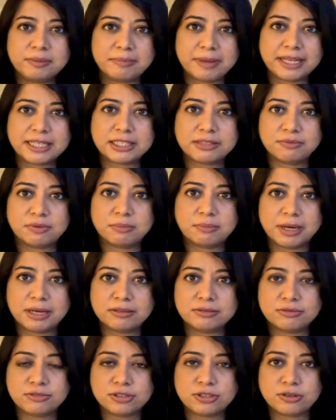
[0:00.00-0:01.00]
the massive
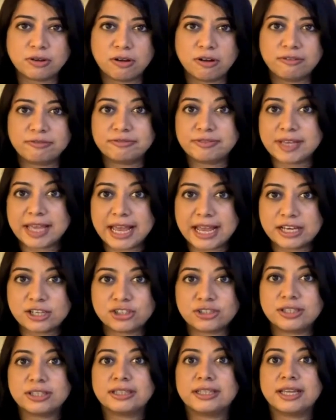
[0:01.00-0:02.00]
amounts of
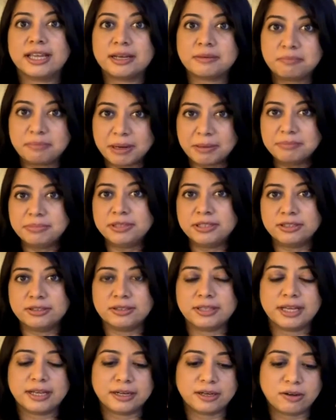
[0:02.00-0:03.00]
cash that they had pumped
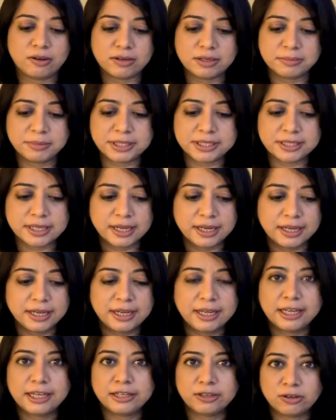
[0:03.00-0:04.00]
into their economies
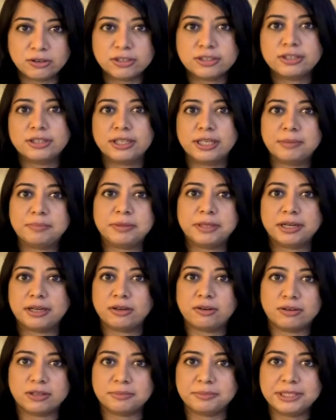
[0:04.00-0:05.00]
in order to keep their
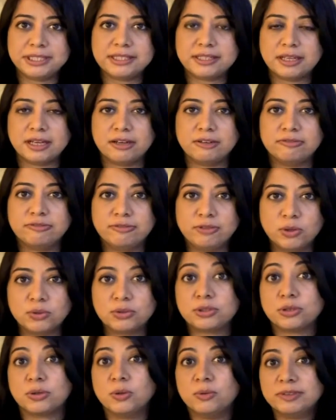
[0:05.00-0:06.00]
economies
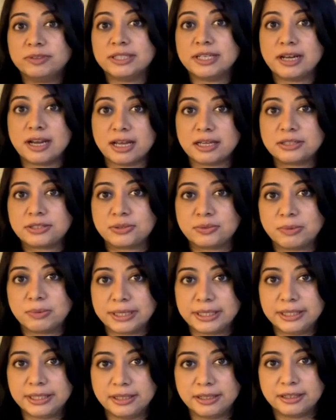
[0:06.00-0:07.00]
afloat over the last
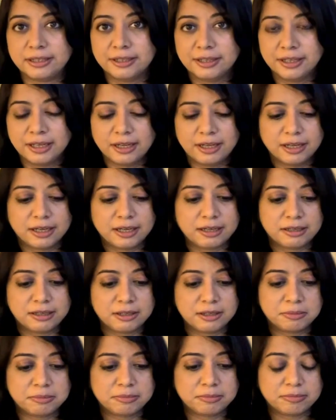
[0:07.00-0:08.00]
1 year.
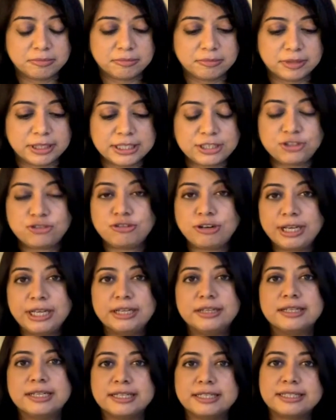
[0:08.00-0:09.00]
This
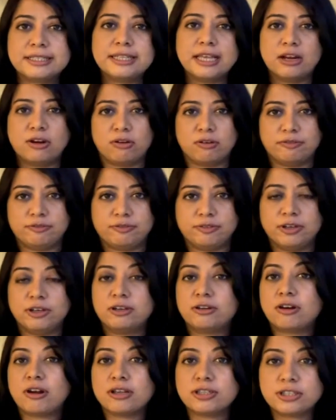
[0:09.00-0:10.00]
triggered a sell-off
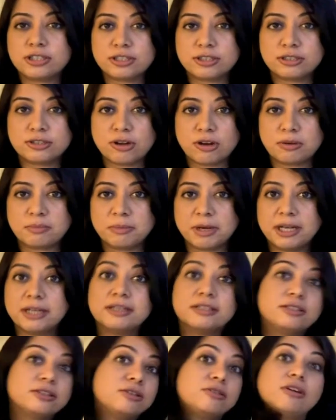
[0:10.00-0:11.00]
across stock
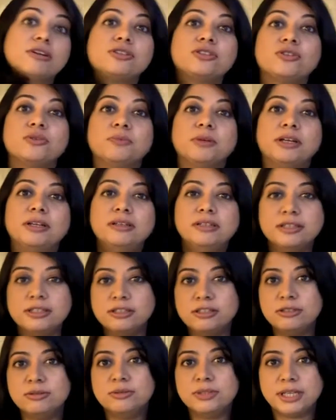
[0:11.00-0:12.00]
markets across the world,
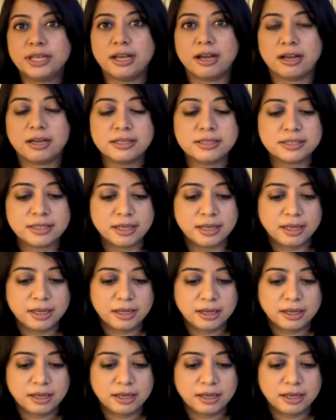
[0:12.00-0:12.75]
including ours.